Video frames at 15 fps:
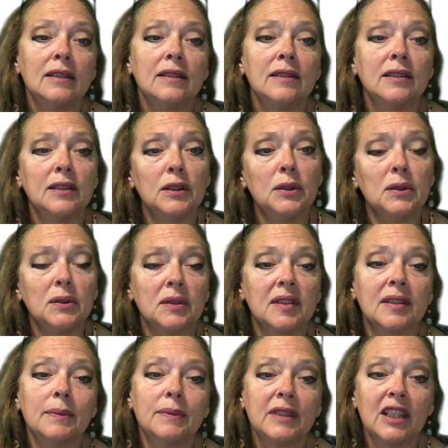
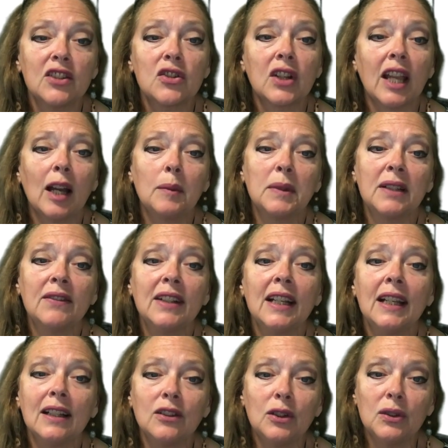Zoos ditch
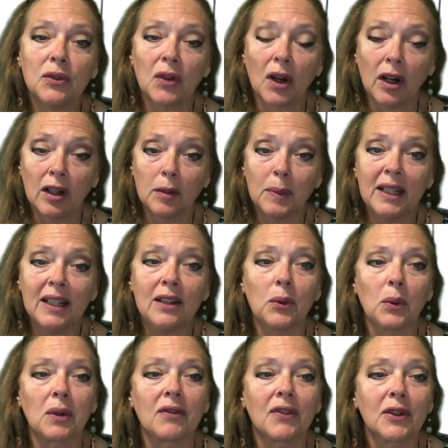captivity and use augmented
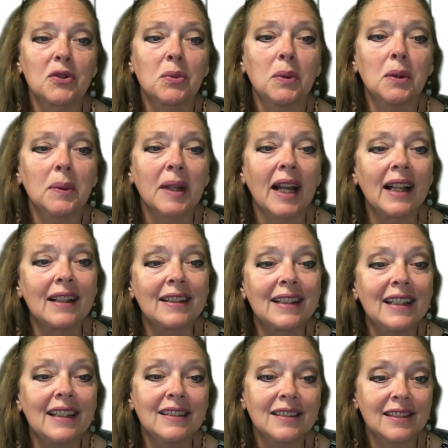or virtual
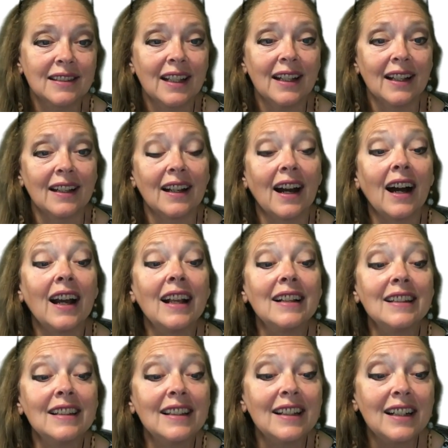reality instead. I
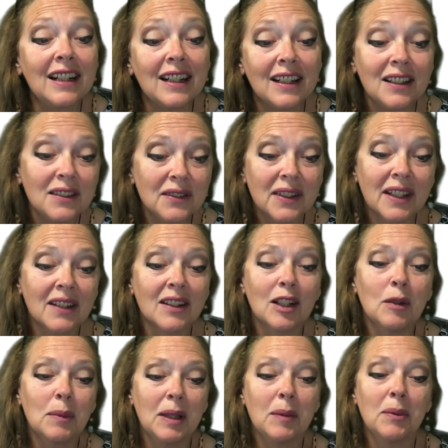love
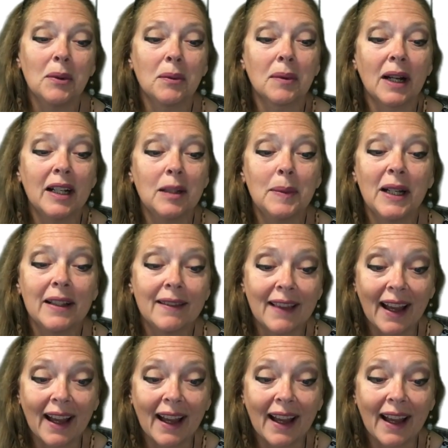hearing people write about